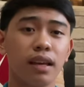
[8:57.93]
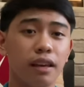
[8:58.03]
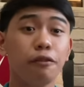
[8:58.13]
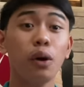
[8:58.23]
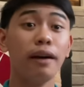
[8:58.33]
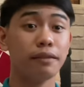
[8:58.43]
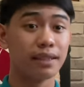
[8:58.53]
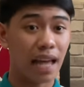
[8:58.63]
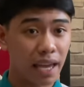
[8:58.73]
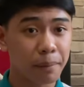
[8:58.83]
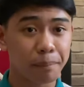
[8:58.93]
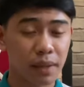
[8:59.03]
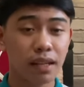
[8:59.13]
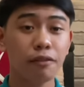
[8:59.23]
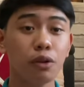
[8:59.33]
If you have time
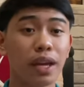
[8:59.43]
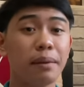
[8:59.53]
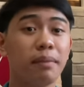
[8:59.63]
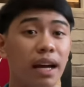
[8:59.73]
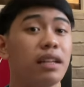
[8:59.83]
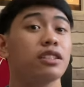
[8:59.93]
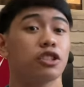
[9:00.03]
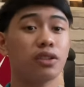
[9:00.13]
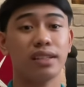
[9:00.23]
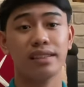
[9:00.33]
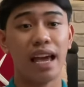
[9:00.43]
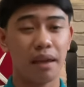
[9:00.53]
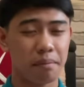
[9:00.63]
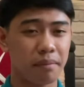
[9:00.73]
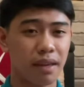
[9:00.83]
and if you can manage your
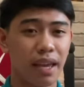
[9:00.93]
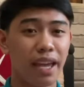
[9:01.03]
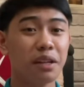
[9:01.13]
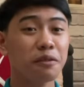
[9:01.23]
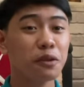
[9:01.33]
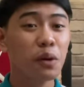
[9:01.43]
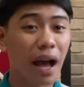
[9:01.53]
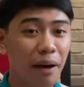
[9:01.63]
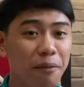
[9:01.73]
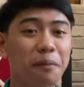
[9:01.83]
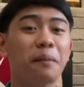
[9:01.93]
time and if you have